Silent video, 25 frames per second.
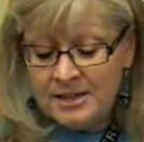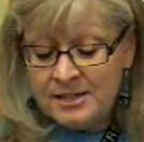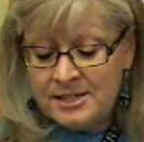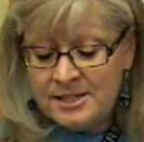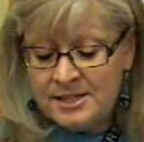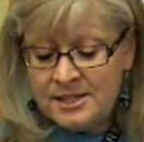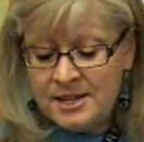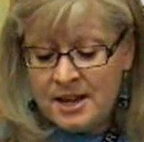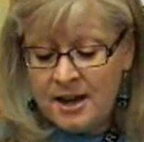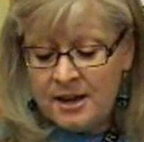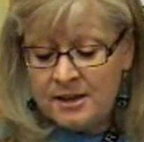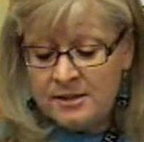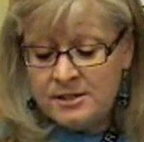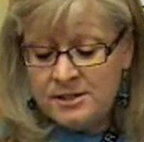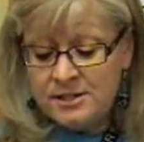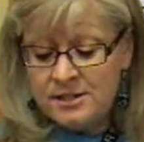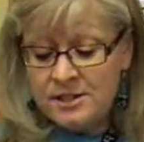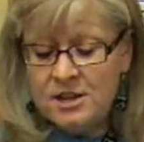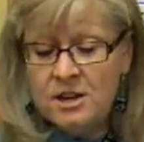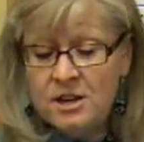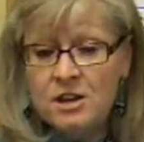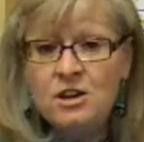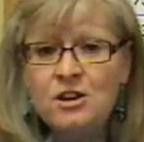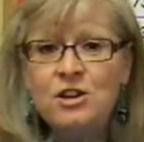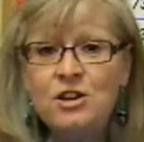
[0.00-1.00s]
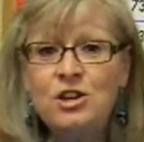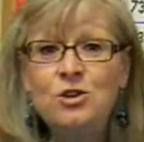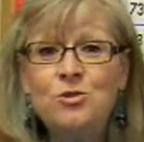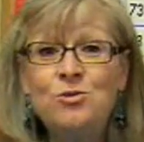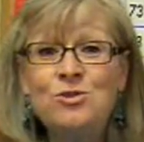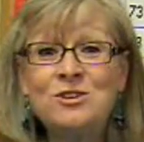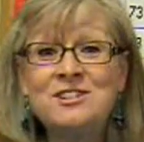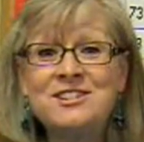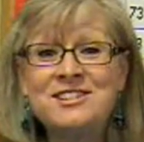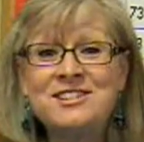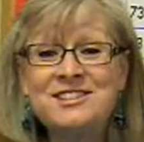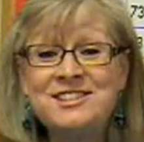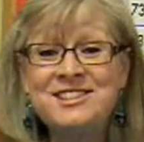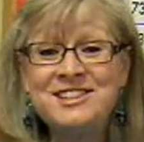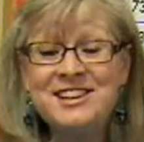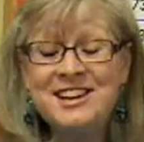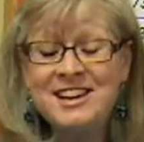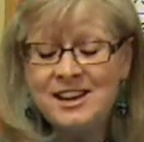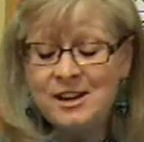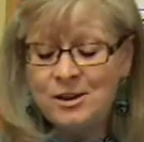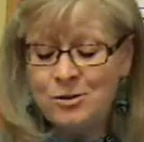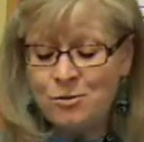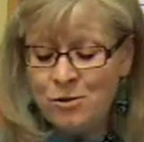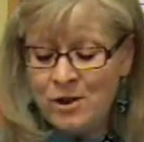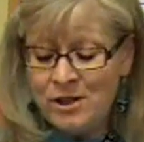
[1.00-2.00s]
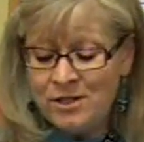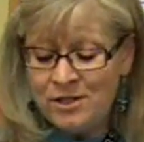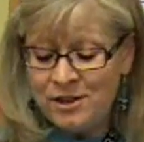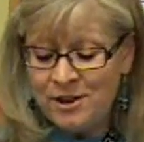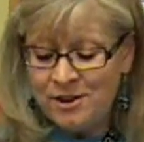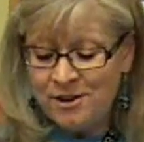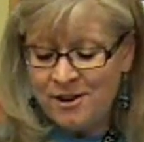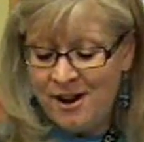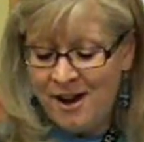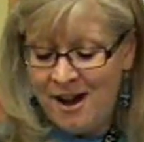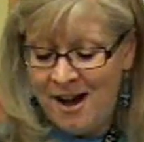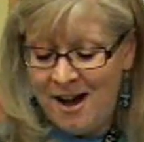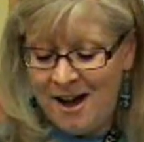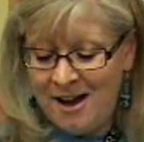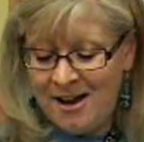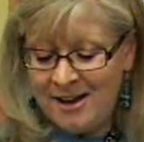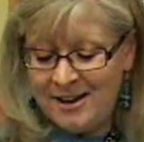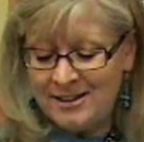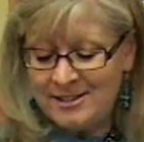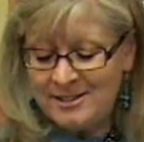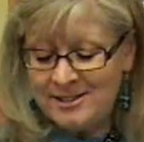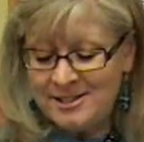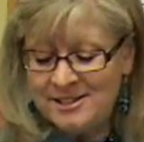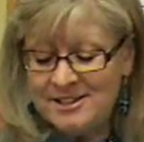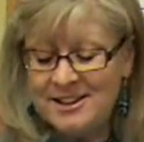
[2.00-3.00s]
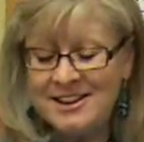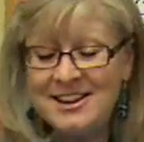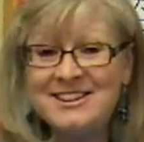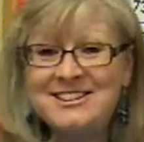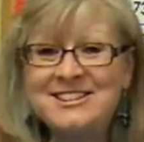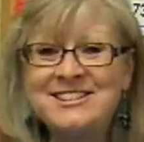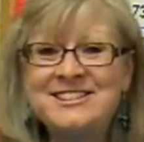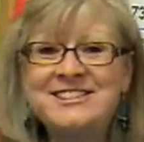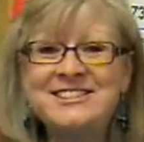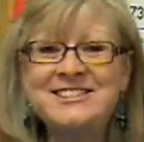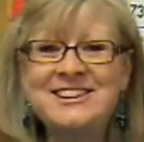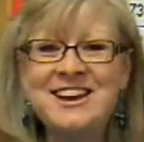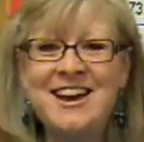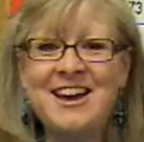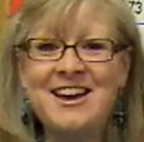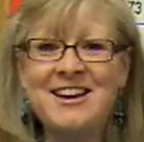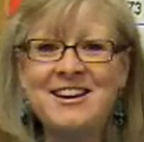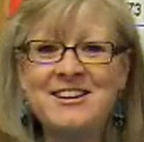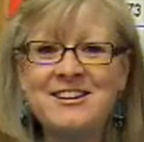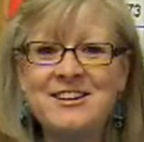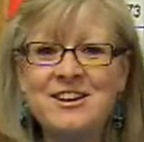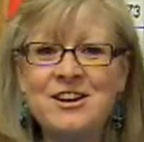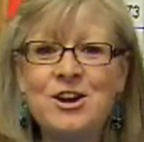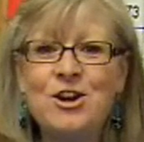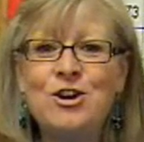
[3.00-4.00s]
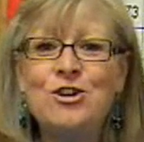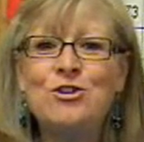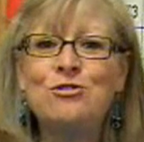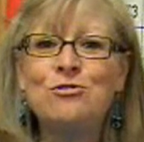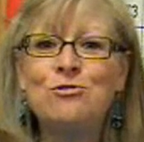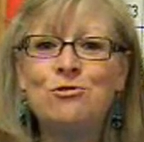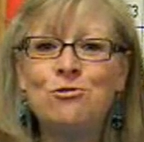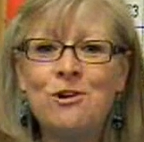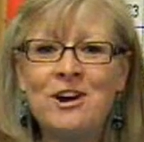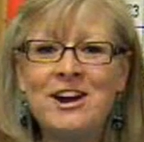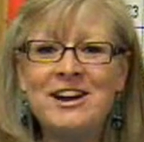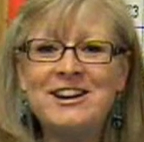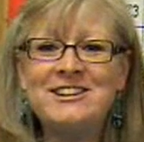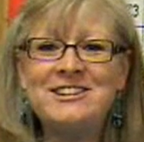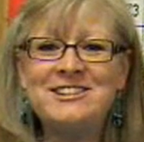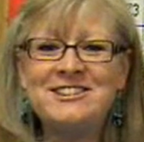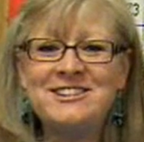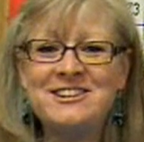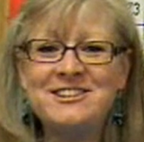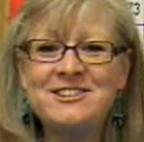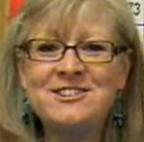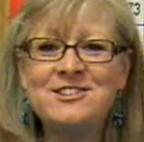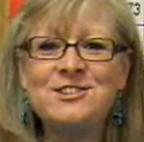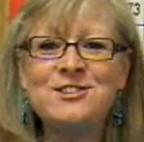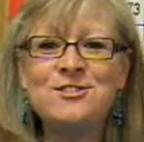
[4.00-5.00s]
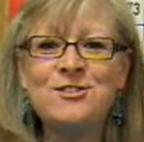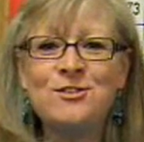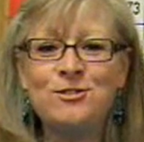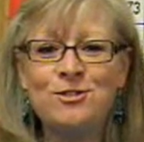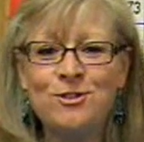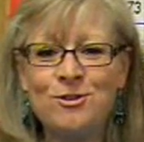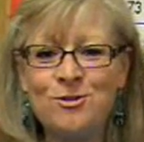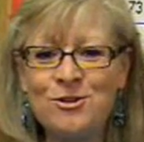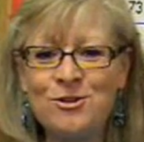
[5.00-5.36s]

It says, you will see it with your eyes and say, Great is the